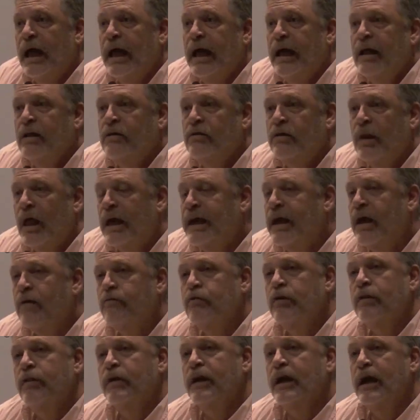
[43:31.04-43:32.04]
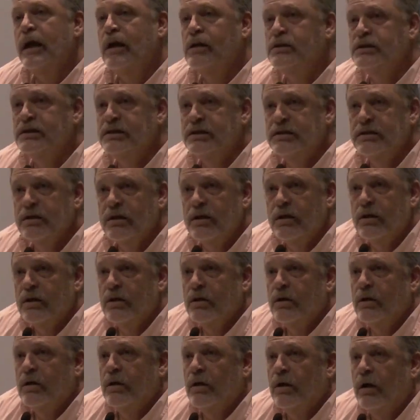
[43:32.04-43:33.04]
And like everything else,
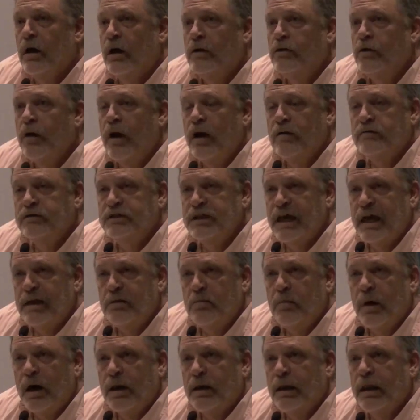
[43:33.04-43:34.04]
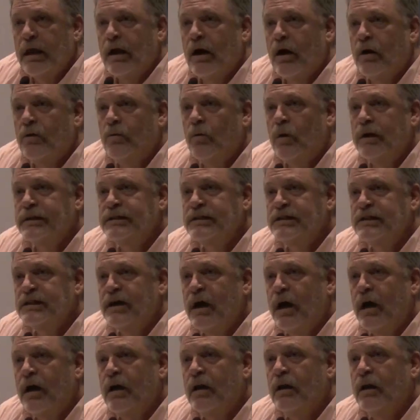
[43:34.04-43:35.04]
uh, you have Ted Bundy on one
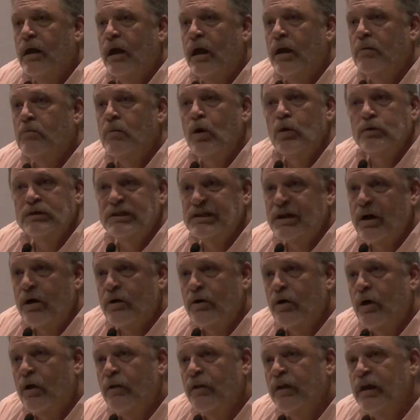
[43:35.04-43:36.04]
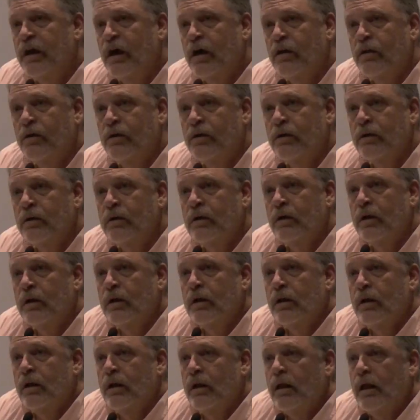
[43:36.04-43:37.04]
side and Mozart on the other,
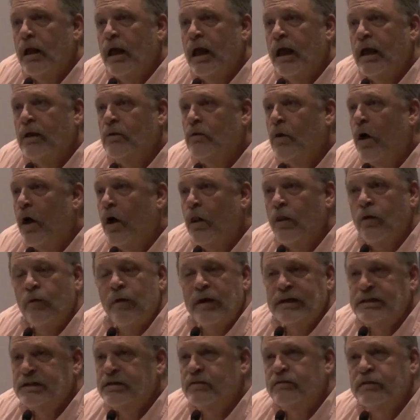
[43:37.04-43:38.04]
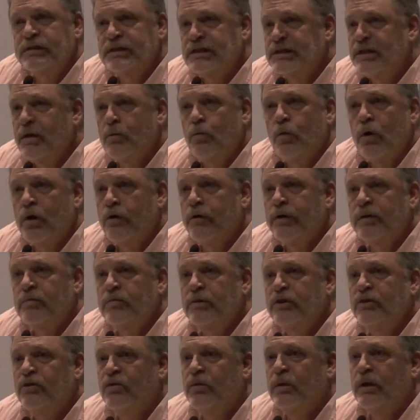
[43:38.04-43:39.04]
and all the rest of us somewhere in
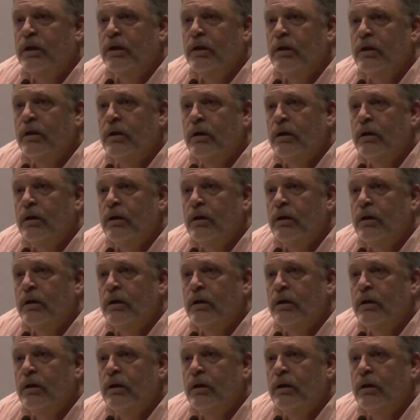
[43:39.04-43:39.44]
between.